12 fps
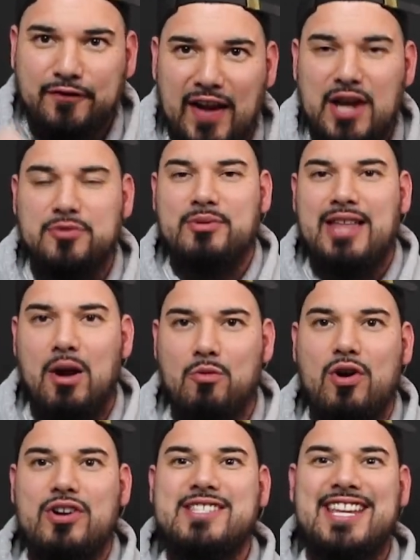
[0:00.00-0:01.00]
Faith without
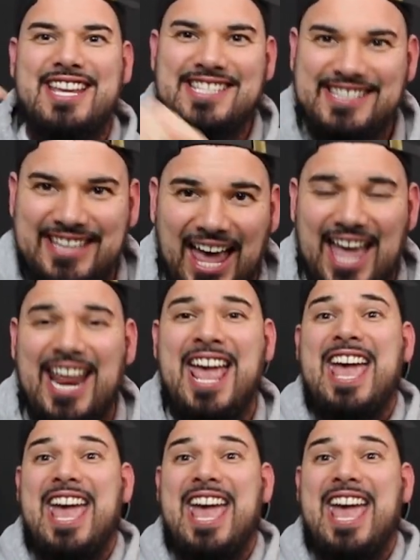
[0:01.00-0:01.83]
works is dead.